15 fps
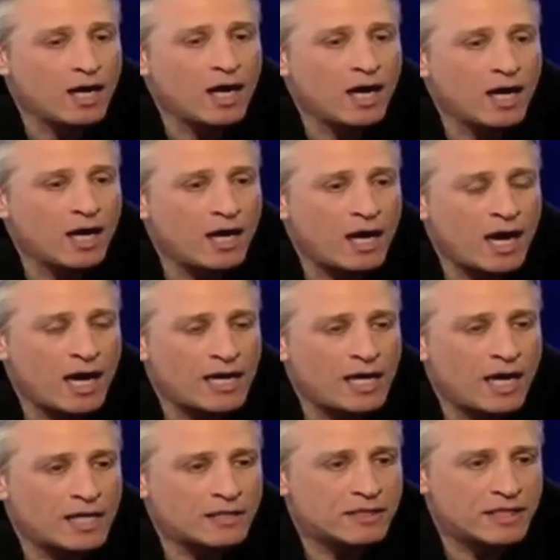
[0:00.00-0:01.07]
uh, I,
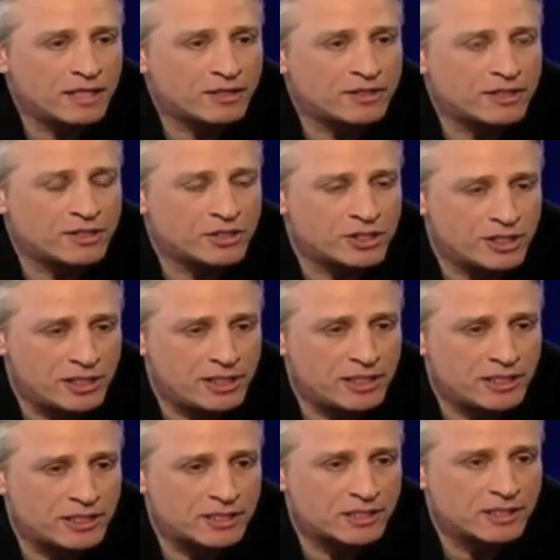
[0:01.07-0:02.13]
I, think that she
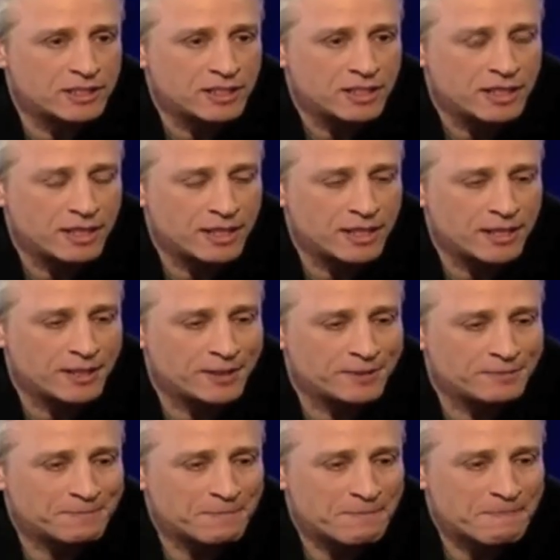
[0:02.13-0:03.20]
is.
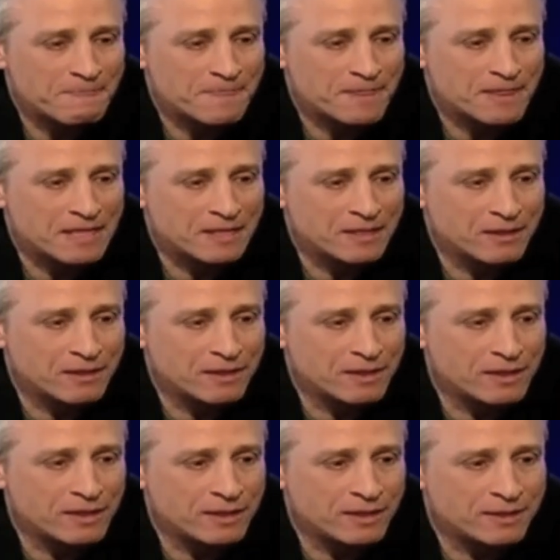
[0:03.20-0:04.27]
Uh,
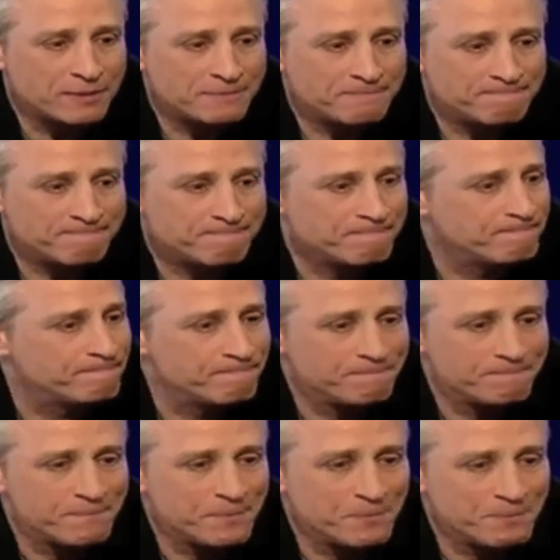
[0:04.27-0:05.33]
uh, I can tell you like